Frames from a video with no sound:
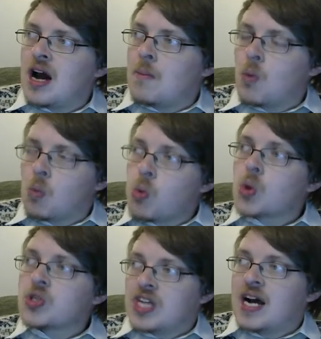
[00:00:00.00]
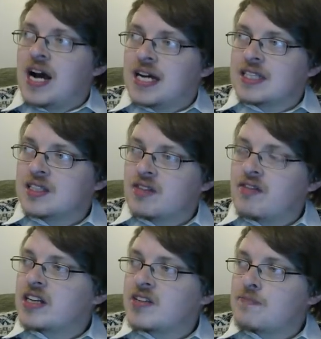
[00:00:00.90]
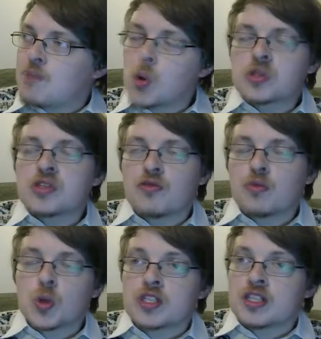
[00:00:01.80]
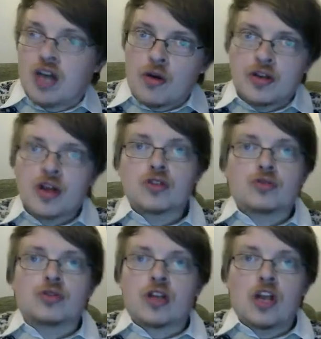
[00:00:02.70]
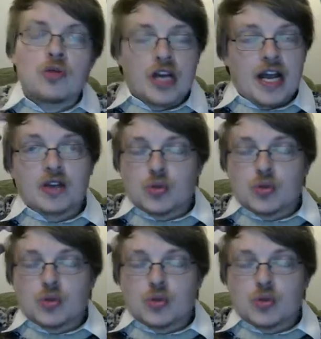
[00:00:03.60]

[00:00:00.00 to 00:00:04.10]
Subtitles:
Water and the relative paucity of water that only goes through the low canals,